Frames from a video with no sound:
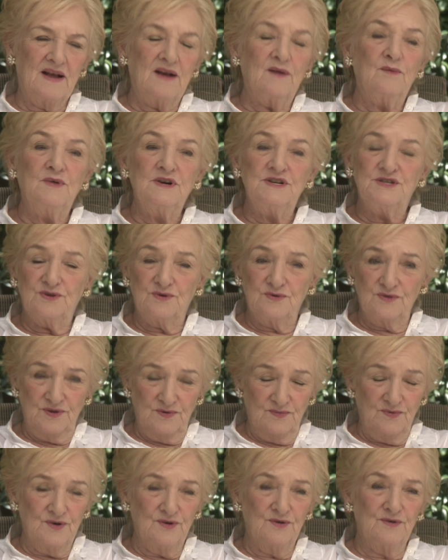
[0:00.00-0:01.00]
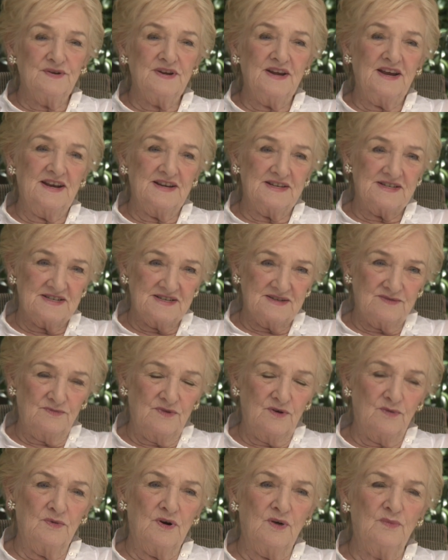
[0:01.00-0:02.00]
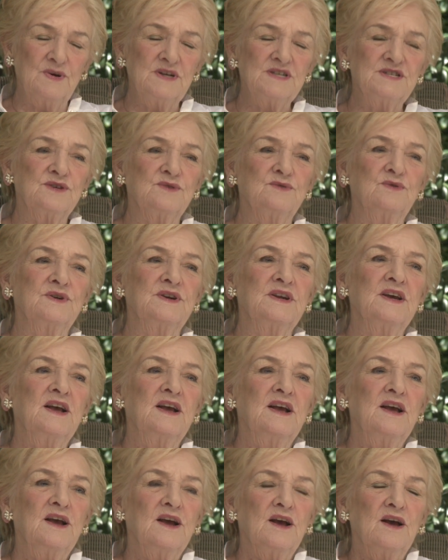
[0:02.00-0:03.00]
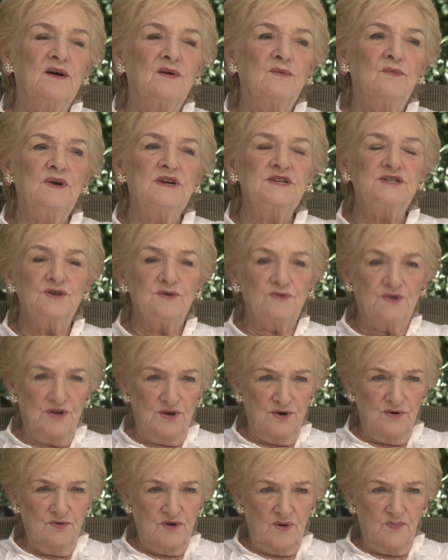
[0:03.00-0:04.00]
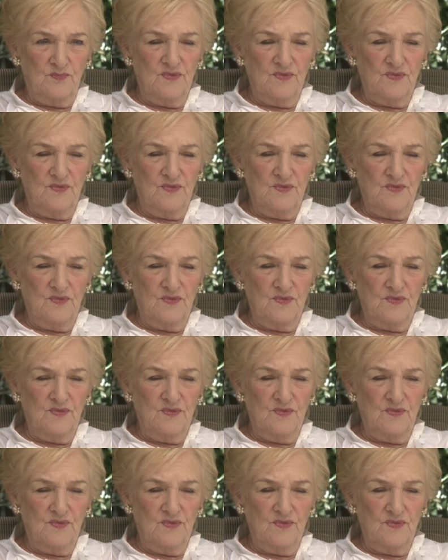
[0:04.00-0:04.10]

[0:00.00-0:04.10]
We toured the world, yes. Well, we toured Europe.